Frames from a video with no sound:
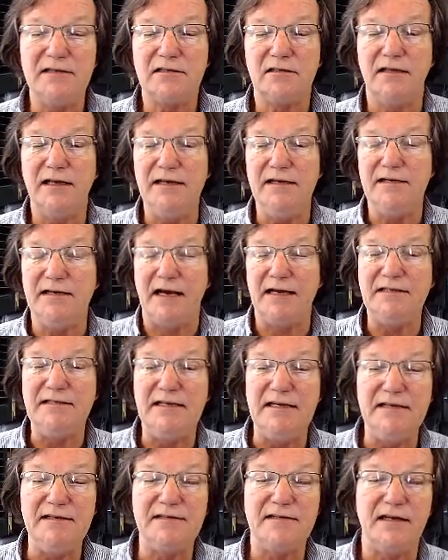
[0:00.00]
late
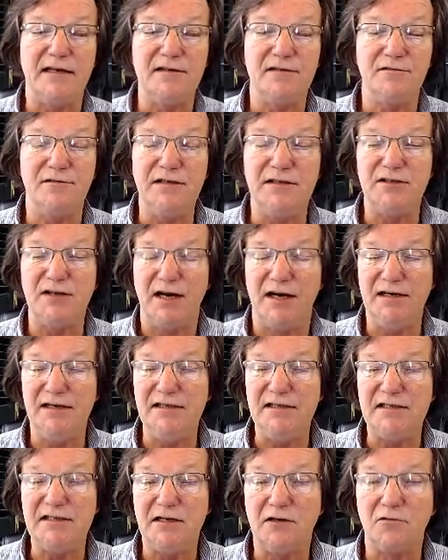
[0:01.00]
19th century
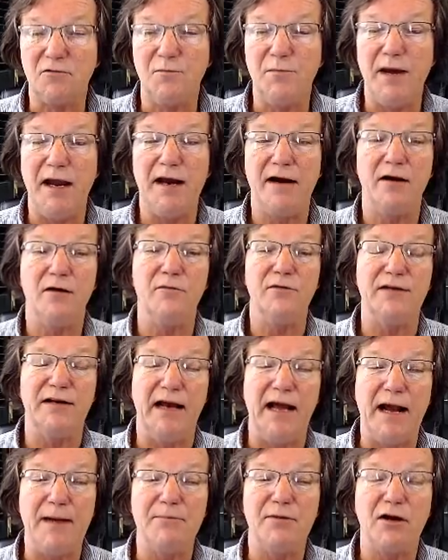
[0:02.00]
Chinese silk banner with an
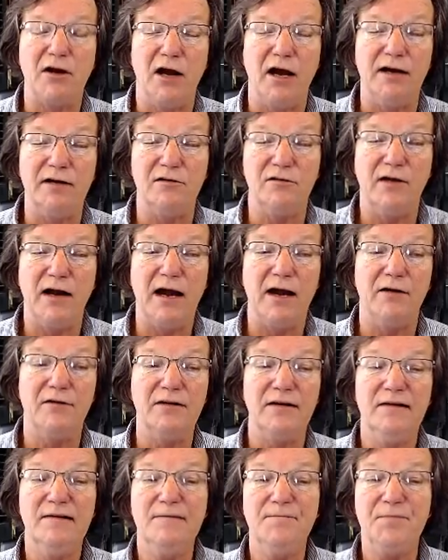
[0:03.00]
apricot
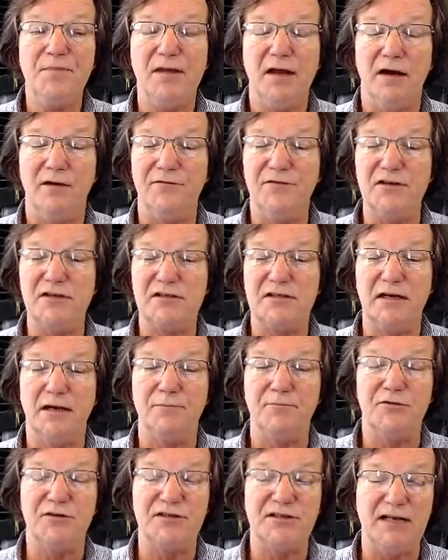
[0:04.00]
ground of this uh,
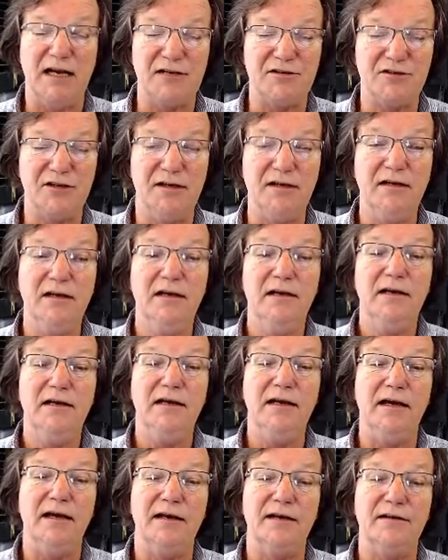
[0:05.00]
procession
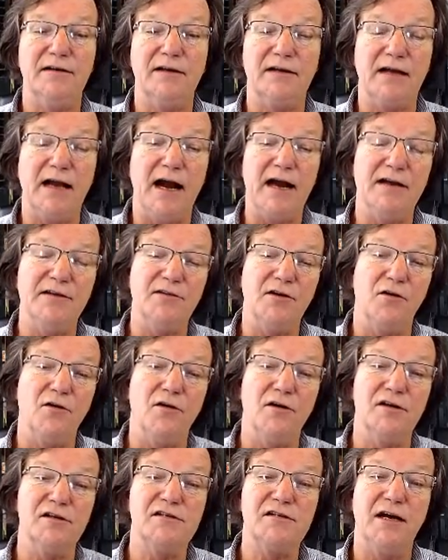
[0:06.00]
and the guy on the
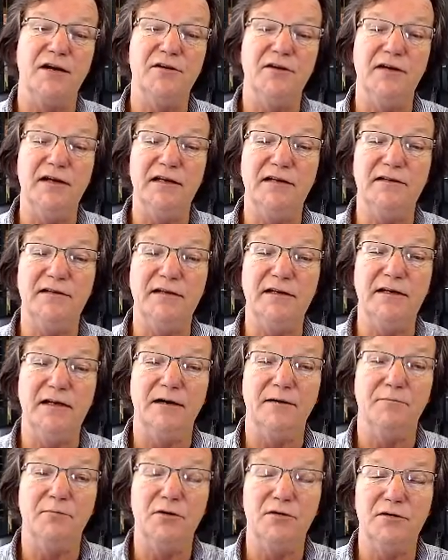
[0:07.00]
horse underneath the
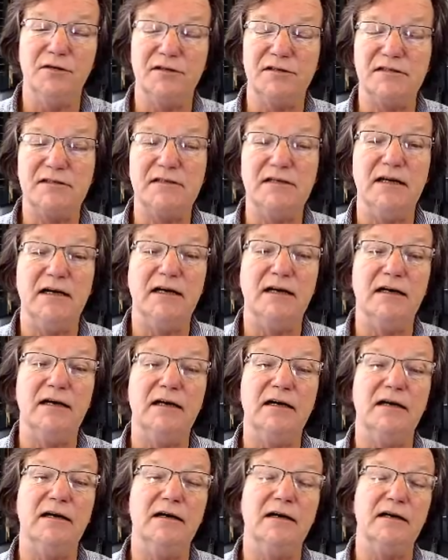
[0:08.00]
uh, Buddhist uh,
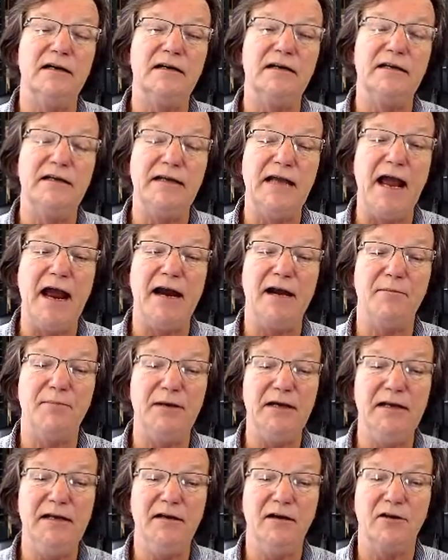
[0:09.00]
uh,
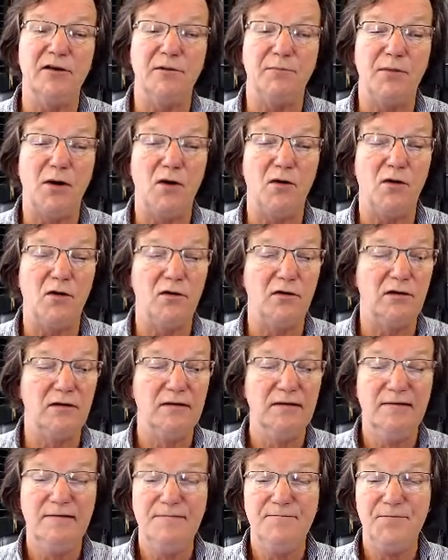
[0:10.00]
canopy on the pole
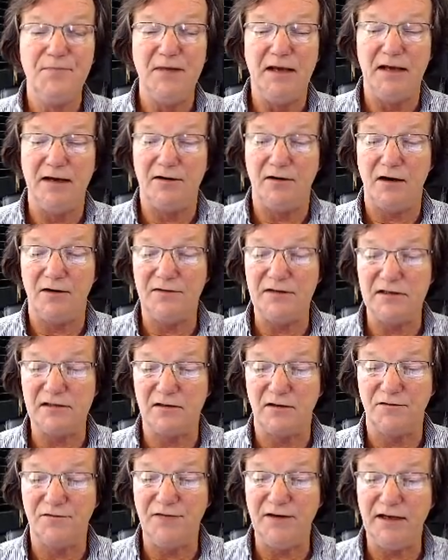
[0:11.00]
and all these
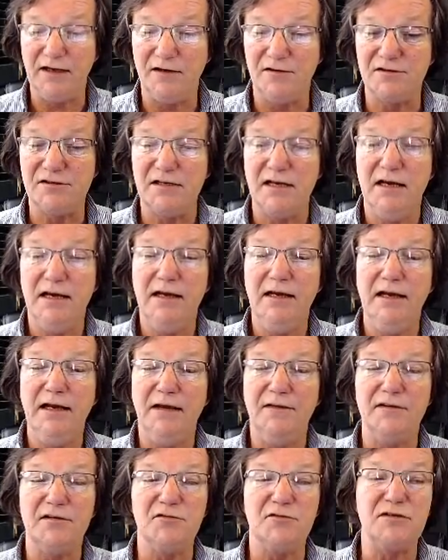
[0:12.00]
little figures.
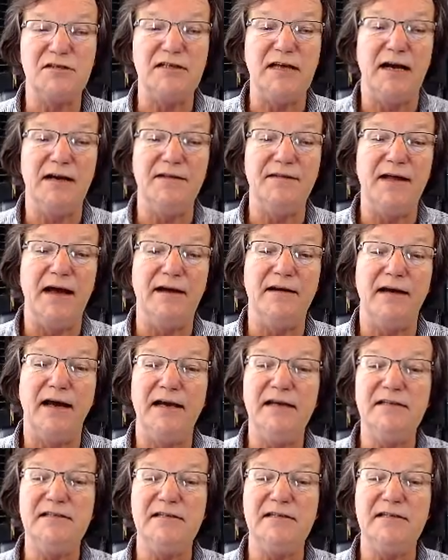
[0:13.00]
And this was done in that nice